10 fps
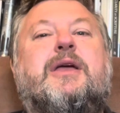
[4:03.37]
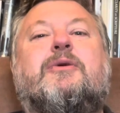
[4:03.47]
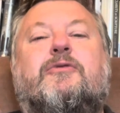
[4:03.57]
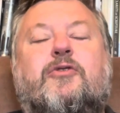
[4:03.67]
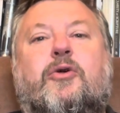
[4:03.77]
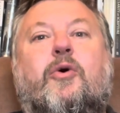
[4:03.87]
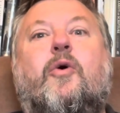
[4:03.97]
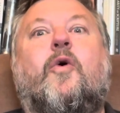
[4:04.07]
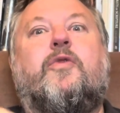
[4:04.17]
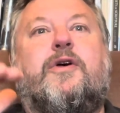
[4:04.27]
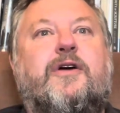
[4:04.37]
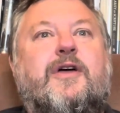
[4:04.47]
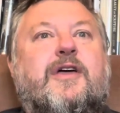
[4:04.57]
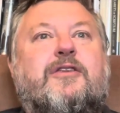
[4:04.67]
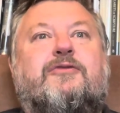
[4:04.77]
We've got all the
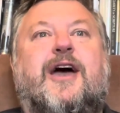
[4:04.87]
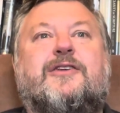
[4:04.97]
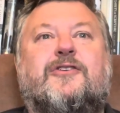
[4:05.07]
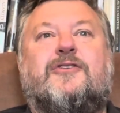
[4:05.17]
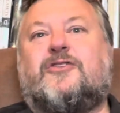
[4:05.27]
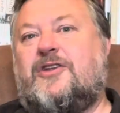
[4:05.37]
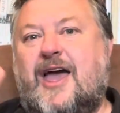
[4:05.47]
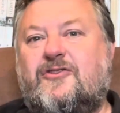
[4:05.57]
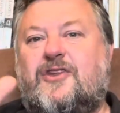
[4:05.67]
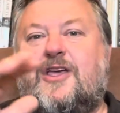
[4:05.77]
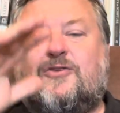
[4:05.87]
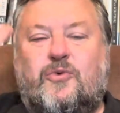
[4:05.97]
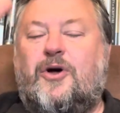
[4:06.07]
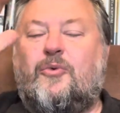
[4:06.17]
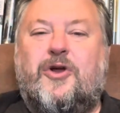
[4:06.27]
factors, the NASDAQ's
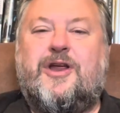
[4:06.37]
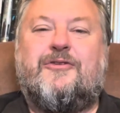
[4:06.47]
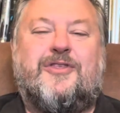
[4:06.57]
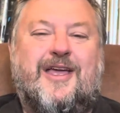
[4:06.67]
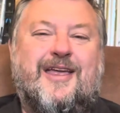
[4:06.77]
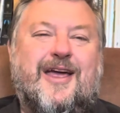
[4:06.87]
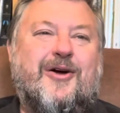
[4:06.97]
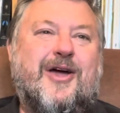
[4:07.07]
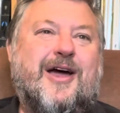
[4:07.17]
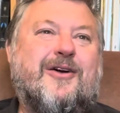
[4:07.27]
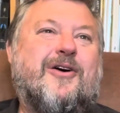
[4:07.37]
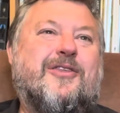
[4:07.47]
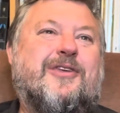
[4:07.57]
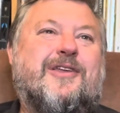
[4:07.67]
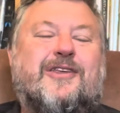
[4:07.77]
will or whatever they're, you know, our kind
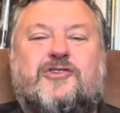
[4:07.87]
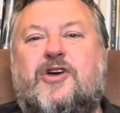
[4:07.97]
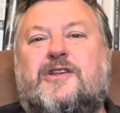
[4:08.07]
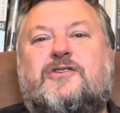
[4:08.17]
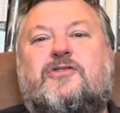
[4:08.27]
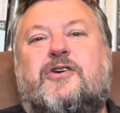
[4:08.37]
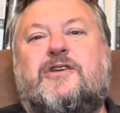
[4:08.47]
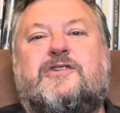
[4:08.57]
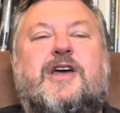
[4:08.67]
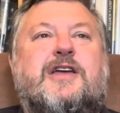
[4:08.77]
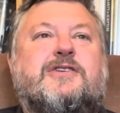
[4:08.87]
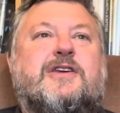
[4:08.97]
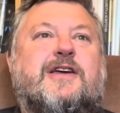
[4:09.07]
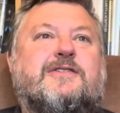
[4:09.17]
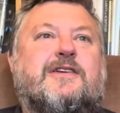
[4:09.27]
of thing, the Australian Stock Exchange,
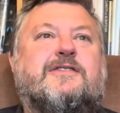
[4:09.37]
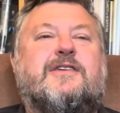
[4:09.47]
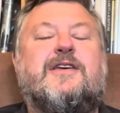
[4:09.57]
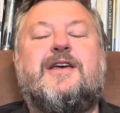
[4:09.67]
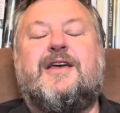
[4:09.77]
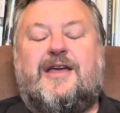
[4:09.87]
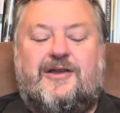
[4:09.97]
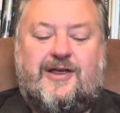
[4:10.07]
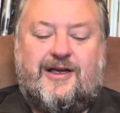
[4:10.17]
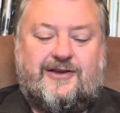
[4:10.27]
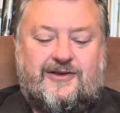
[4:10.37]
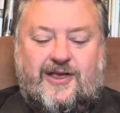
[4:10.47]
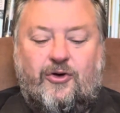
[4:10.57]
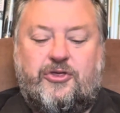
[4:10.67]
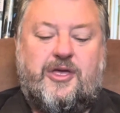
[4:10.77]
the ASX index is
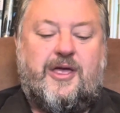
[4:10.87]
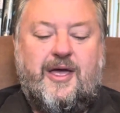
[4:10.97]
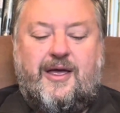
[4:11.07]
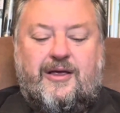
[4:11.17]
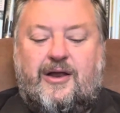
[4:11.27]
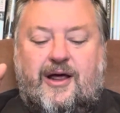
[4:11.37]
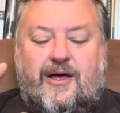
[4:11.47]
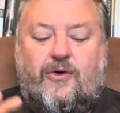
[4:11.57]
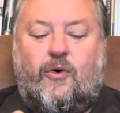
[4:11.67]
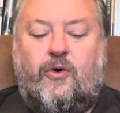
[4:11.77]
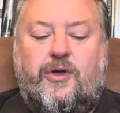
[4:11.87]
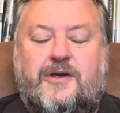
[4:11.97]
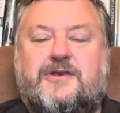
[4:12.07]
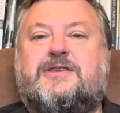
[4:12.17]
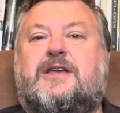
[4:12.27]
healthy. You know, all
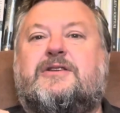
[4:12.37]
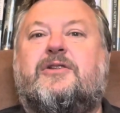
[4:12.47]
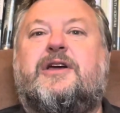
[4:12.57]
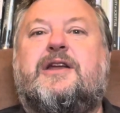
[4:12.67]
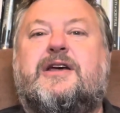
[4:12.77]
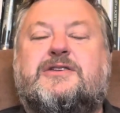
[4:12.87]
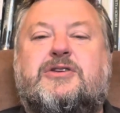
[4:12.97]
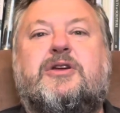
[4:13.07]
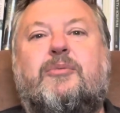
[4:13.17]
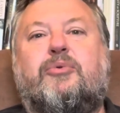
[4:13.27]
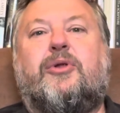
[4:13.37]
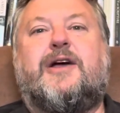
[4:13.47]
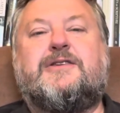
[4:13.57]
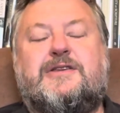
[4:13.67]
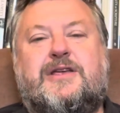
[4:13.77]
those things lead us to
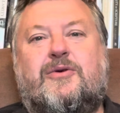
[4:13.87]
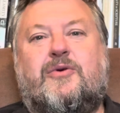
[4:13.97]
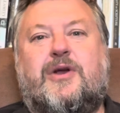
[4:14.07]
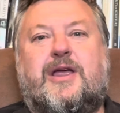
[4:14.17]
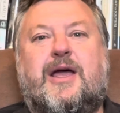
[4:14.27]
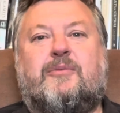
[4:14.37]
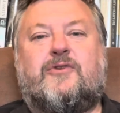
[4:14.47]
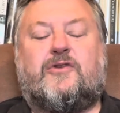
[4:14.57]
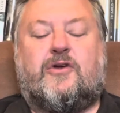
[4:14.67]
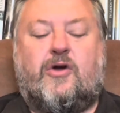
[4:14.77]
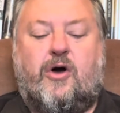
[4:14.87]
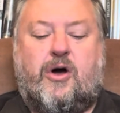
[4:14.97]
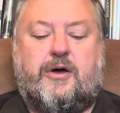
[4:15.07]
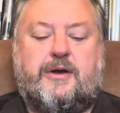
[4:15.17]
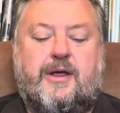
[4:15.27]
complacency when it comes to
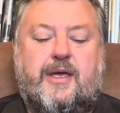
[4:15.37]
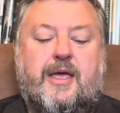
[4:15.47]
God.